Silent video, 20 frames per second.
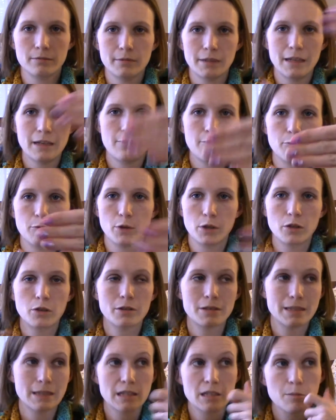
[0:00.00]
I have a
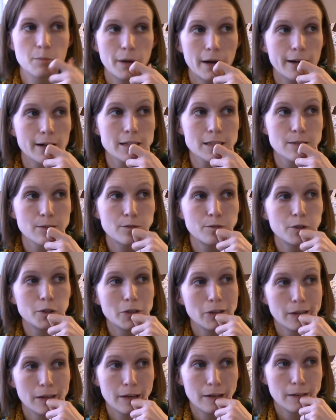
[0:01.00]
good sized box
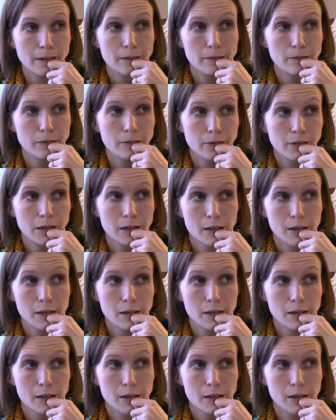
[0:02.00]
full of